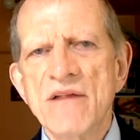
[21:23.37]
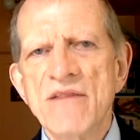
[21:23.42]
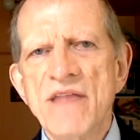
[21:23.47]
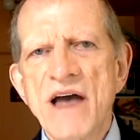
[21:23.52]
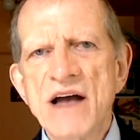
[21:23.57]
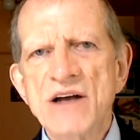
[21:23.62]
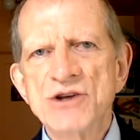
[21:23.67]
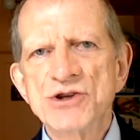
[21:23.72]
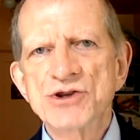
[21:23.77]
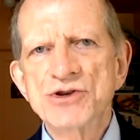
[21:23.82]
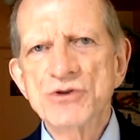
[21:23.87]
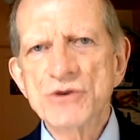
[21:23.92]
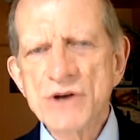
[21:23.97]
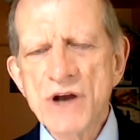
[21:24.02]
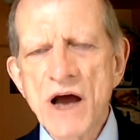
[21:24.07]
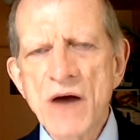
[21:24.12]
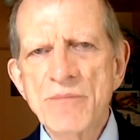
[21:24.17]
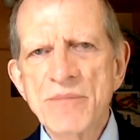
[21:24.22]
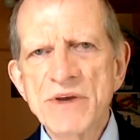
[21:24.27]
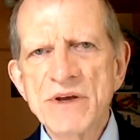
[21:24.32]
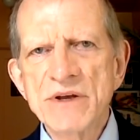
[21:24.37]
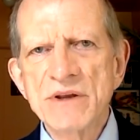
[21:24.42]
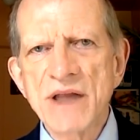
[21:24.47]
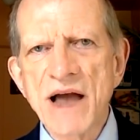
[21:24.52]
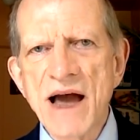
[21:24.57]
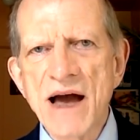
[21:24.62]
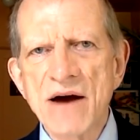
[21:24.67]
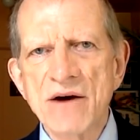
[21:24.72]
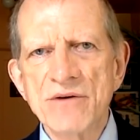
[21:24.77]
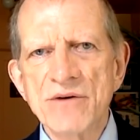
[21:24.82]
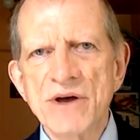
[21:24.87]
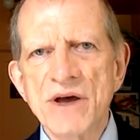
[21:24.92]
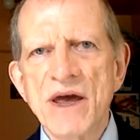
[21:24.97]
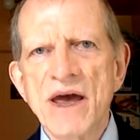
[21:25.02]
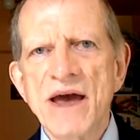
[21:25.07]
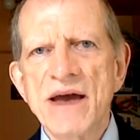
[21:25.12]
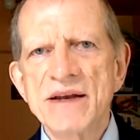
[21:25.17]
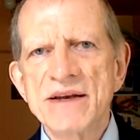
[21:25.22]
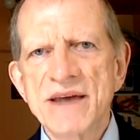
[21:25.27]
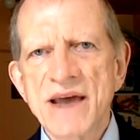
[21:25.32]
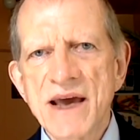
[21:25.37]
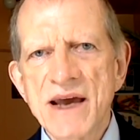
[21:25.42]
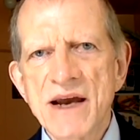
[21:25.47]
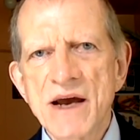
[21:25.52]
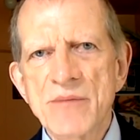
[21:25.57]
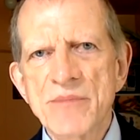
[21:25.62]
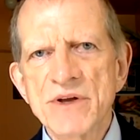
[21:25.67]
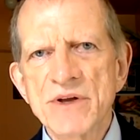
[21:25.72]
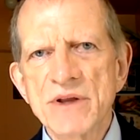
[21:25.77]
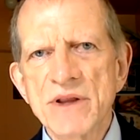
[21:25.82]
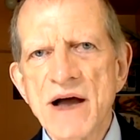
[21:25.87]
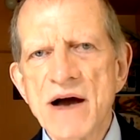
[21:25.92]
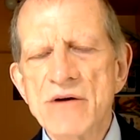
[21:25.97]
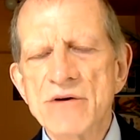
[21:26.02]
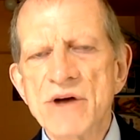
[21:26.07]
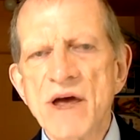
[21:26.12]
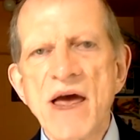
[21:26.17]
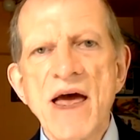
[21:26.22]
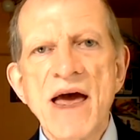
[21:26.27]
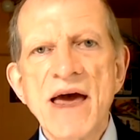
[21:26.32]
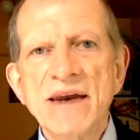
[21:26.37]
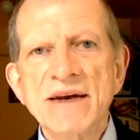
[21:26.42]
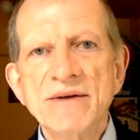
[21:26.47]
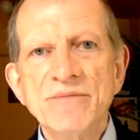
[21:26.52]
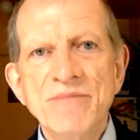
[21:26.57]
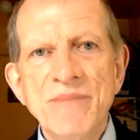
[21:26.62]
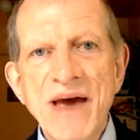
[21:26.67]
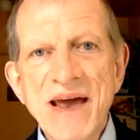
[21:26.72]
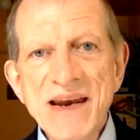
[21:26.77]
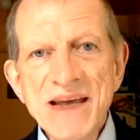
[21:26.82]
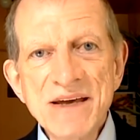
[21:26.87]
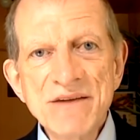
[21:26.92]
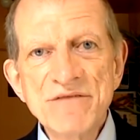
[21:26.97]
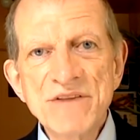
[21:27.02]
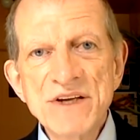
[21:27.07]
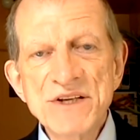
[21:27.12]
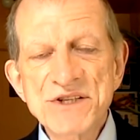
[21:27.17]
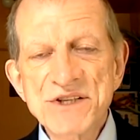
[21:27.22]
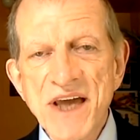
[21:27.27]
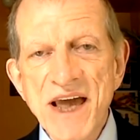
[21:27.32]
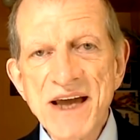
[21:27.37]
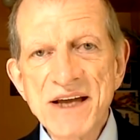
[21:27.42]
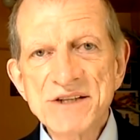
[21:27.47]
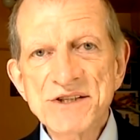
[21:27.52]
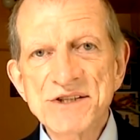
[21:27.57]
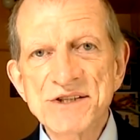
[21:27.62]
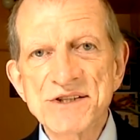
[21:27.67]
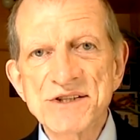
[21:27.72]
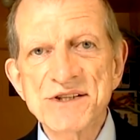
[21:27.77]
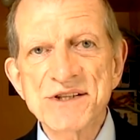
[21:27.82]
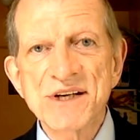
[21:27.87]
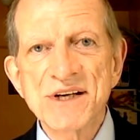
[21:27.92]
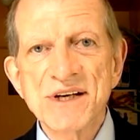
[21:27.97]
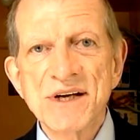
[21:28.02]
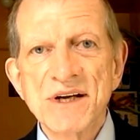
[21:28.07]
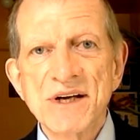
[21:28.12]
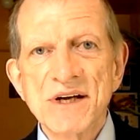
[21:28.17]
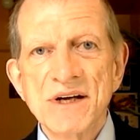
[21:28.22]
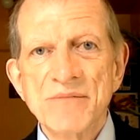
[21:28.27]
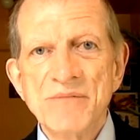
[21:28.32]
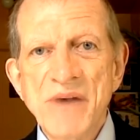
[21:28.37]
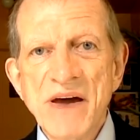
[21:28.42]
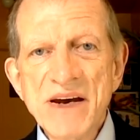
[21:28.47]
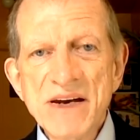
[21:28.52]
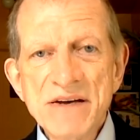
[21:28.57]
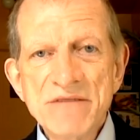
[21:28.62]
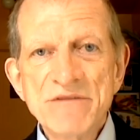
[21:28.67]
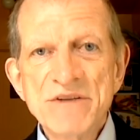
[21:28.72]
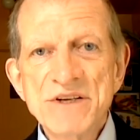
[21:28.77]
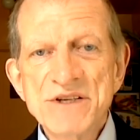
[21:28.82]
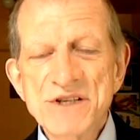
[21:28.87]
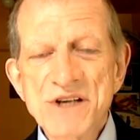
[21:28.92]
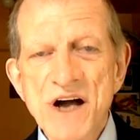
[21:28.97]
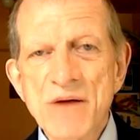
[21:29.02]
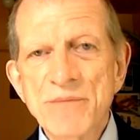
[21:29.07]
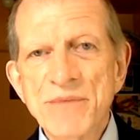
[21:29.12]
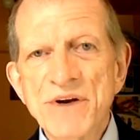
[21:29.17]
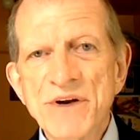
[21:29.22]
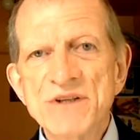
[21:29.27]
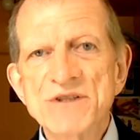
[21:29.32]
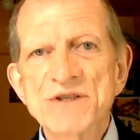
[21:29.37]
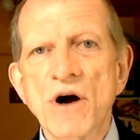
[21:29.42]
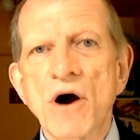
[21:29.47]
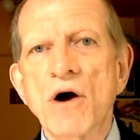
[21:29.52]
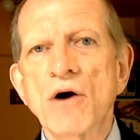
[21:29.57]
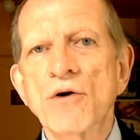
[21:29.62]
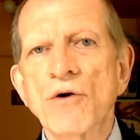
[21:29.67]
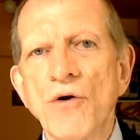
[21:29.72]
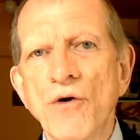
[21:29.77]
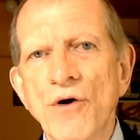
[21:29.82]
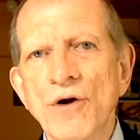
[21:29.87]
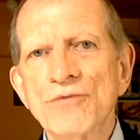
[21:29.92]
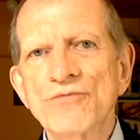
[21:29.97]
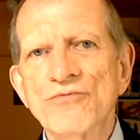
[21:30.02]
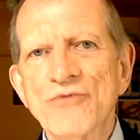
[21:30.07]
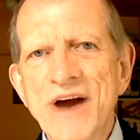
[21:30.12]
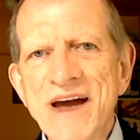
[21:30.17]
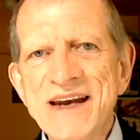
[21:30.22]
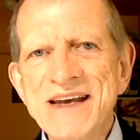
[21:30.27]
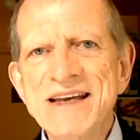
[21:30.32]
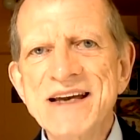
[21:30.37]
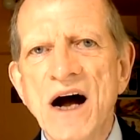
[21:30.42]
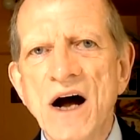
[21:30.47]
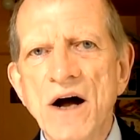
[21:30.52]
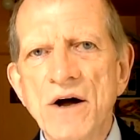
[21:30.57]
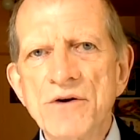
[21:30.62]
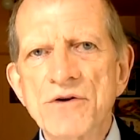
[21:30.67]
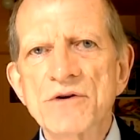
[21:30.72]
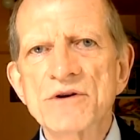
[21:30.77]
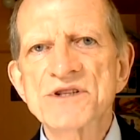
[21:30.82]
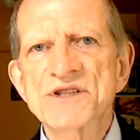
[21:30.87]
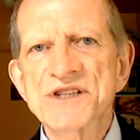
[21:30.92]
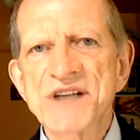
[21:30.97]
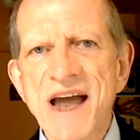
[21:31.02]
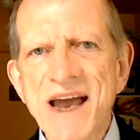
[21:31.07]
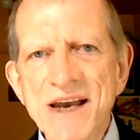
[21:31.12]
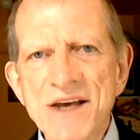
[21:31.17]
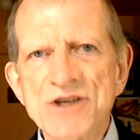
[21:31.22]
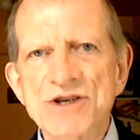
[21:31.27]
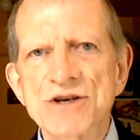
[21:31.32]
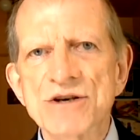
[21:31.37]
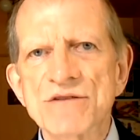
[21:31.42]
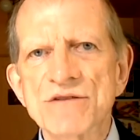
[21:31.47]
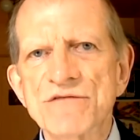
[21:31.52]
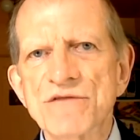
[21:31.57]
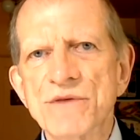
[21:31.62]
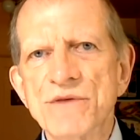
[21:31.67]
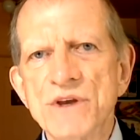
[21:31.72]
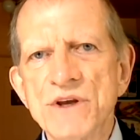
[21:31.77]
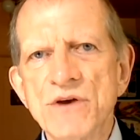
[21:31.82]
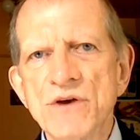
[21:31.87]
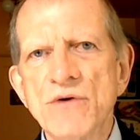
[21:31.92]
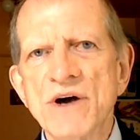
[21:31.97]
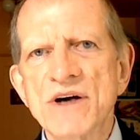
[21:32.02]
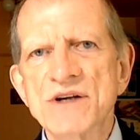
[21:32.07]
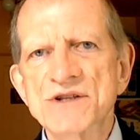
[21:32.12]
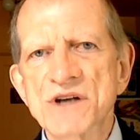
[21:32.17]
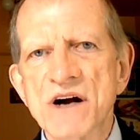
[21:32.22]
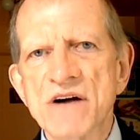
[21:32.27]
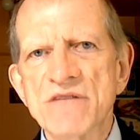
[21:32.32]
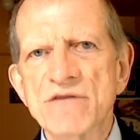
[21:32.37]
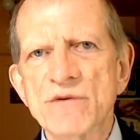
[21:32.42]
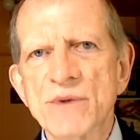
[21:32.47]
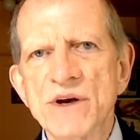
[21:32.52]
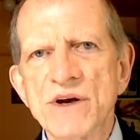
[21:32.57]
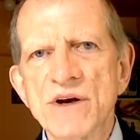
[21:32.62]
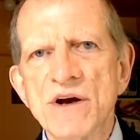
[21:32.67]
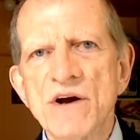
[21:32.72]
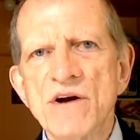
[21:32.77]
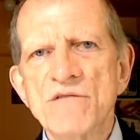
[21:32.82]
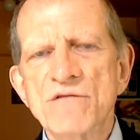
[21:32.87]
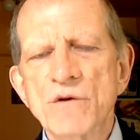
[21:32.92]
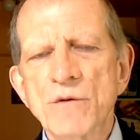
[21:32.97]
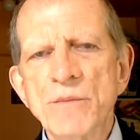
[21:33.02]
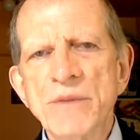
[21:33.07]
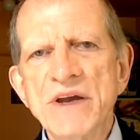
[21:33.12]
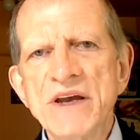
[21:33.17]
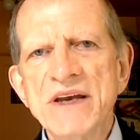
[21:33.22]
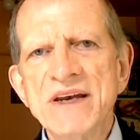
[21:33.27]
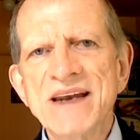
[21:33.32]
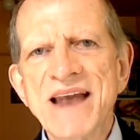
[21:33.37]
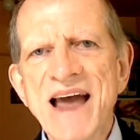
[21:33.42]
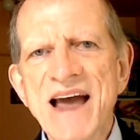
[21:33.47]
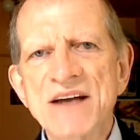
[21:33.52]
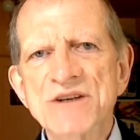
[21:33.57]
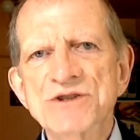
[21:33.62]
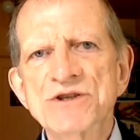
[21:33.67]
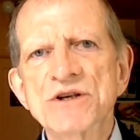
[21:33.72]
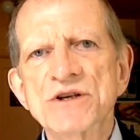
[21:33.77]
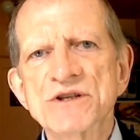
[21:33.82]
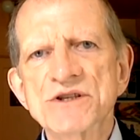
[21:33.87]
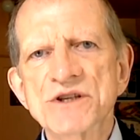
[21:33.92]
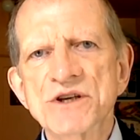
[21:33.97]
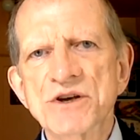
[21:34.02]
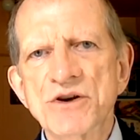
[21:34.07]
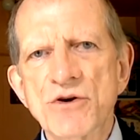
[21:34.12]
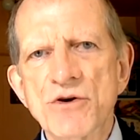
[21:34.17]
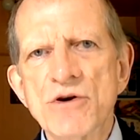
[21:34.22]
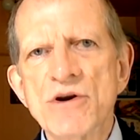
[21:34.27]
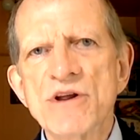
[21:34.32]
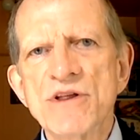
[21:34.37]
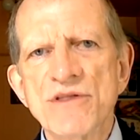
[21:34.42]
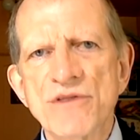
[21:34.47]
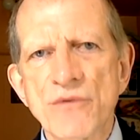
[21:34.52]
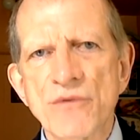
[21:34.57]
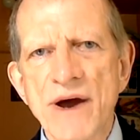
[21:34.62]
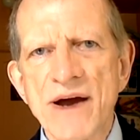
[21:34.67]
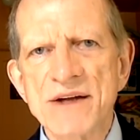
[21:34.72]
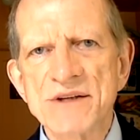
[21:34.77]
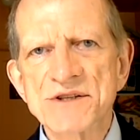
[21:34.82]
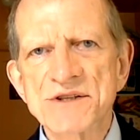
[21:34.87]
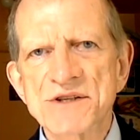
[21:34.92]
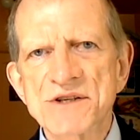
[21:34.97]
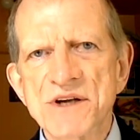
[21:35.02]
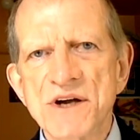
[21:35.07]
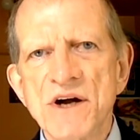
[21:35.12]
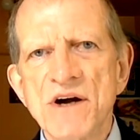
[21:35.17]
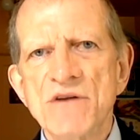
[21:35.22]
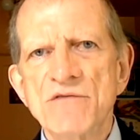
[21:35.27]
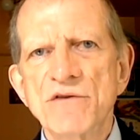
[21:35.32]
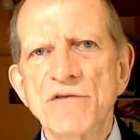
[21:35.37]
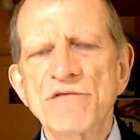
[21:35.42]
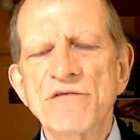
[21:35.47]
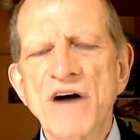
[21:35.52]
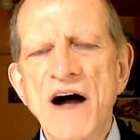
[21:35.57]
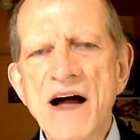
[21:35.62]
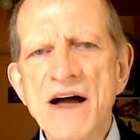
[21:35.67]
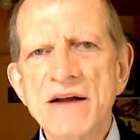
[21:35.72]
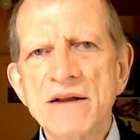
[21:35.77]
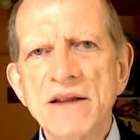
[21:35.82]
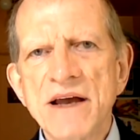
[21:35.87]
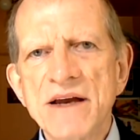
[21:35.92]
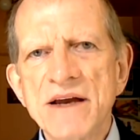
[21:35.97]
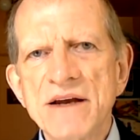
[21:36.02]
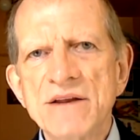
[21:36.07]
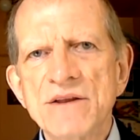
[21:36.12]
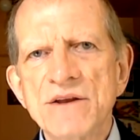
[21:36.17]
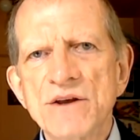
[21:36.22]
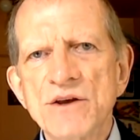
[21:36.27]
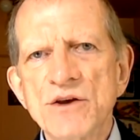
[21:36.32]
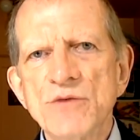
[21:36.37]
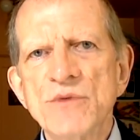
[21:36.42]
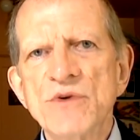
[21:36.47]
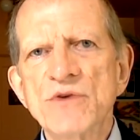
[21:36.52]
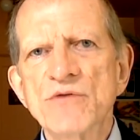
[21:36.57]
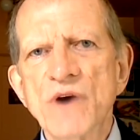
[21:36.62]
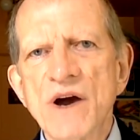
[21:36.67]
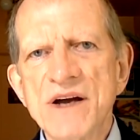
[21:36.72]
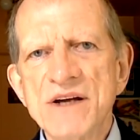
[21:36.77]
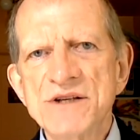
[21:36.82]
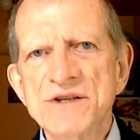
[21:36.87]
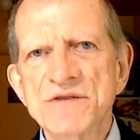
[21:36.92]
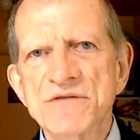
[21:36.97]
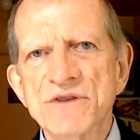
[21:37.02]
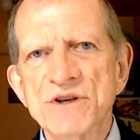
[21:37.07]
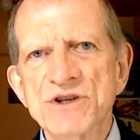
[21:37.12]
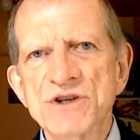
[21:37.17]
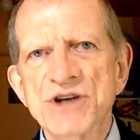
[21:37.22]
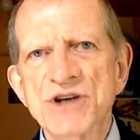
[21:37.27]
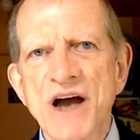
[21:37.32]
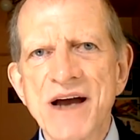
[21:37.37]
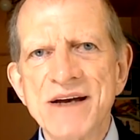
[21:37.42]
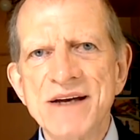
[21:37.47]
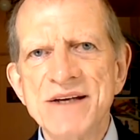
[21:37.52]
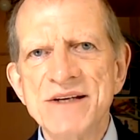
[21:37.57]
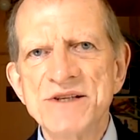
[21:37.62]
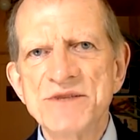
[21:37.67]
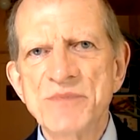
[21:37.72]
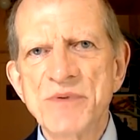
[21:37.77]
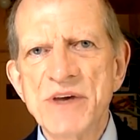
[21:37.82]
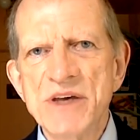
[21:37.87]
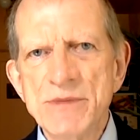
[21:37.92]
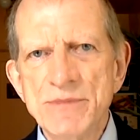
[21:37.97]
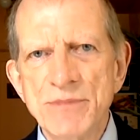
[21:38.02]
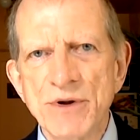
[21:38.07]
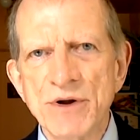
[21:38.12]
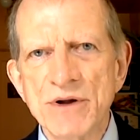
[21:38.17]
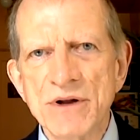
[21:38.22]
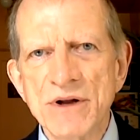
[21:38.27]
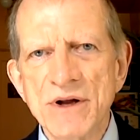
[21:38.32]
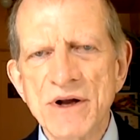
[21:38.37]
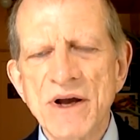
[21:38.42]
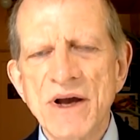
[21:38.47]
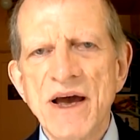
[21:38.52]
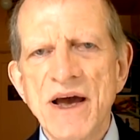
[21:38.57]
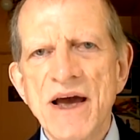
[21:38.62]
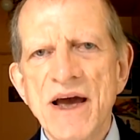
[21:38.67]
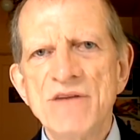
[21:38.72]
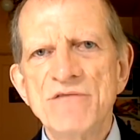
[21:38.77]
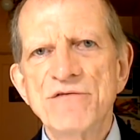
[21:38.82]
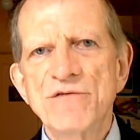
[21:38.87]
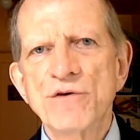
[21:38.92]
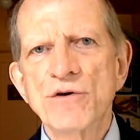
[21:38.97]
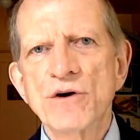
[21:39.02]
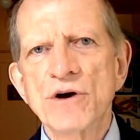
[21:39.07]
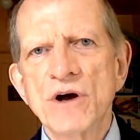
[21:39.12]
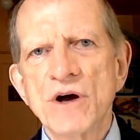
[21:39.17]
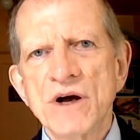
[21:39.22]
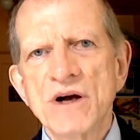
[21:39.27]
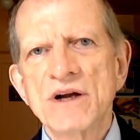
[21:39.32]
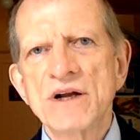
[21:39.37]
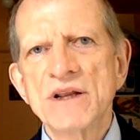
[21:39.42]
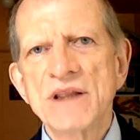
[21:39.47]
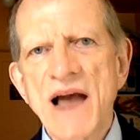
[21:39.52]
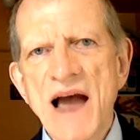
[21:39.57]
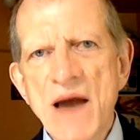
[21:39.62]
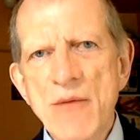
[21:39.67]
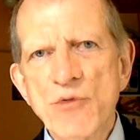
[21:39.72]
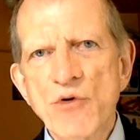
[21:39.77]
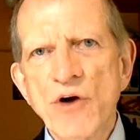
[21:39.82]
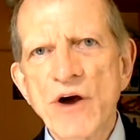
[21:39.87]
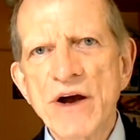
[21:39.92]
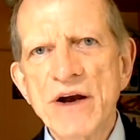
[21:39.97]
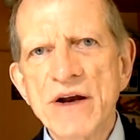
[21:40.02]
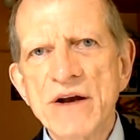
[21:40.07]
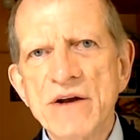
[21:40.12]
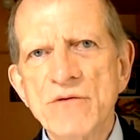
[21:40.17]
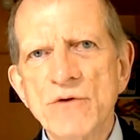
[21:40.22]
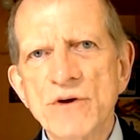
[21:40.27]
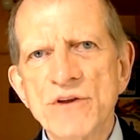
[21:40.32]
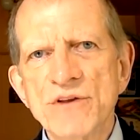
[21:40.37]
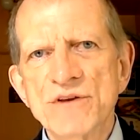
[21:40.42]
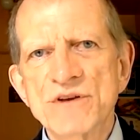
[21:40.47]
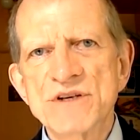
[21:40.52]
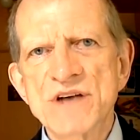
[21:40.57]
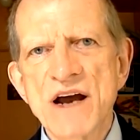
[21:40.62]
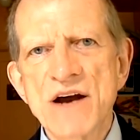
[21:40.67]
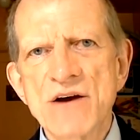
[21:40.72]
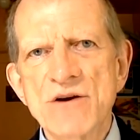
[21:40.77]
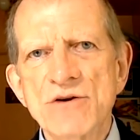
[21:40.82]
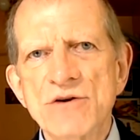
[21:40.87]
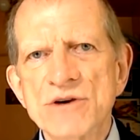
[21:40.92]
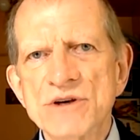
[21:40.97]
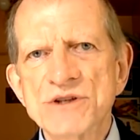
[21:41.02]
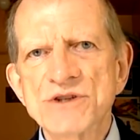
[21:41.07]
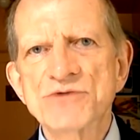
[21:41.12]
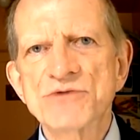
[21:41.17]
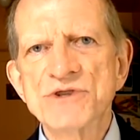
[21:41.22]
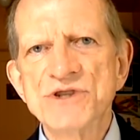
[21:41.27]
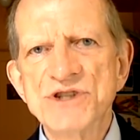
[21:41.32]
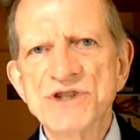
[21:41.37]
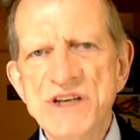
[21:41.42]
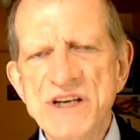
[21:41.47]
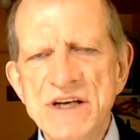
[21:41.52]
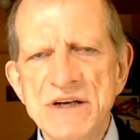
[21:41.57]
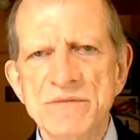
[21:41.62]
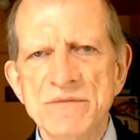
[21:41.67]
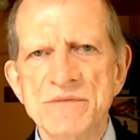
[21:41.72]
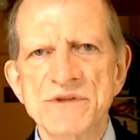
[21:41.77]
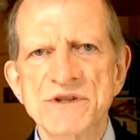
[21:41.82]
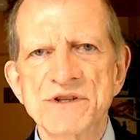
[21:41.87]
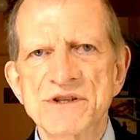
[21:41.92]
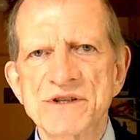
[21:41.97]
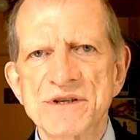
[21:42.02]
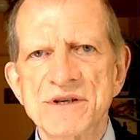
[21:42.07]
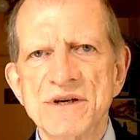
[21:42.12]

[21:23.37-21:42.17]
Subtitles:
That should not be allowed and cannot be allowed. And in many of these cases, many of these companies are already under sanction from the U.S. government for being national security threats, for violating the human rights of the Chinese people, and for collaborating with terrorist regimes.